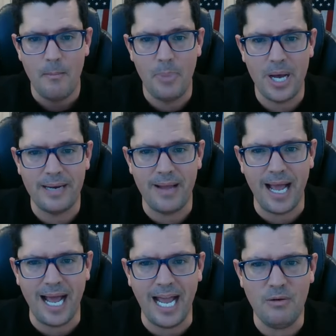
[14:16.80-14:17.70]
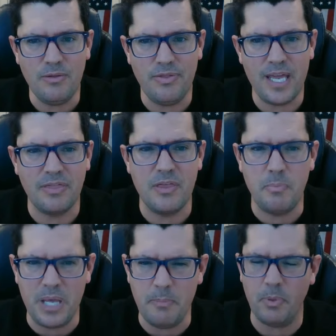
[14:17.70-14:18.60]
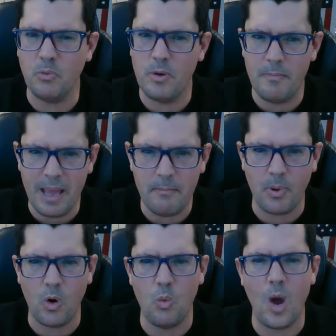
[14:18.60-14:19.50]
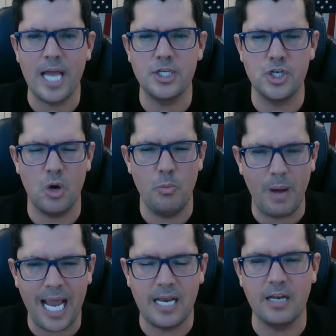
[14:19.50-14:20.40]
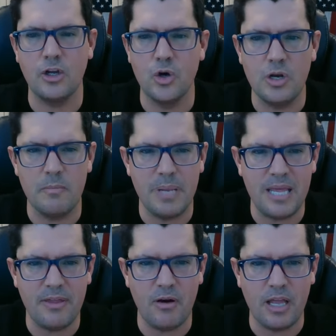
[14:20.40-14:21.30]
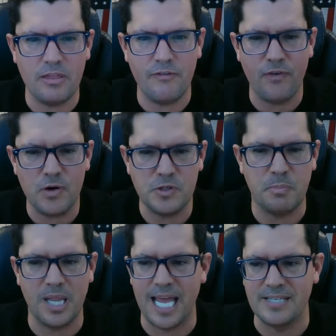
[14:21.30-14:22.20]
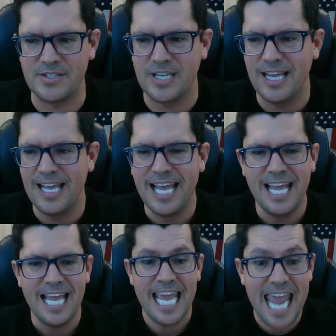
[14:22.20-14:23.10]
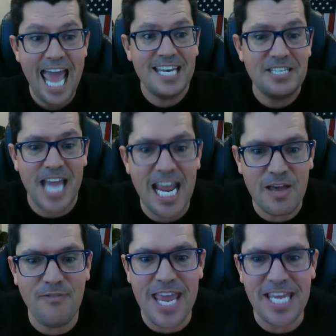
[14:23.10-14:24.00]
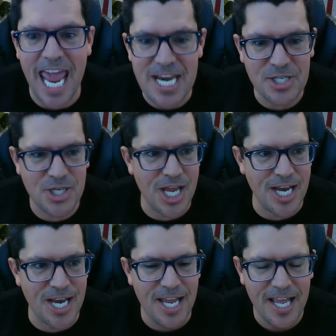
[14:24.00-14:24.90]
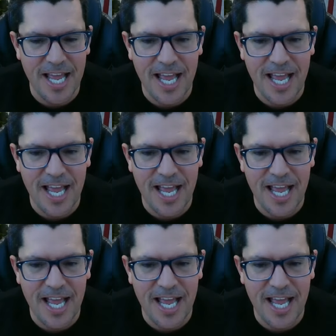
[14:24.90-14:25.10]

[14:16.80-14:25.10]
But I don't think the people remember why Joe Biden couldn't be there in the first place. He had to take a vacation.